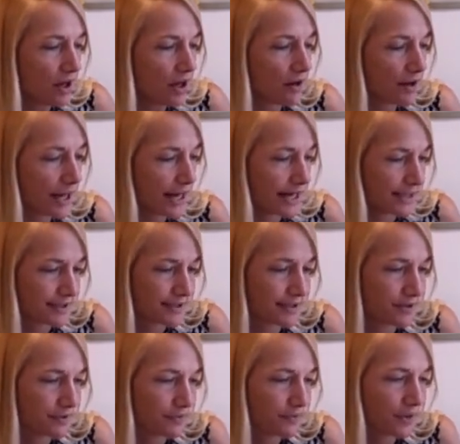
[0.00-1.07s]
Okay,
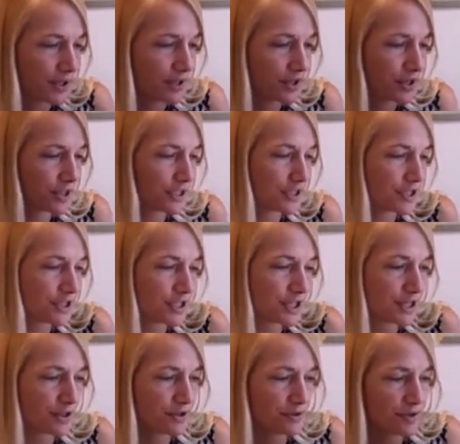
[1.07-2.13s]
so what you're going to
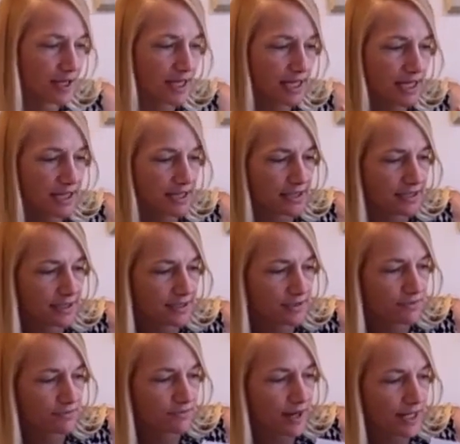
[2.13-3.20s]
do
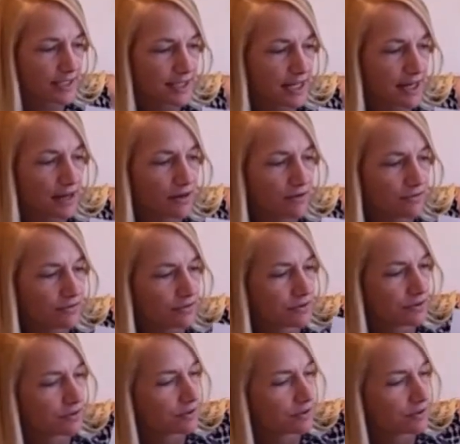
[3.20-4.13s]
is write down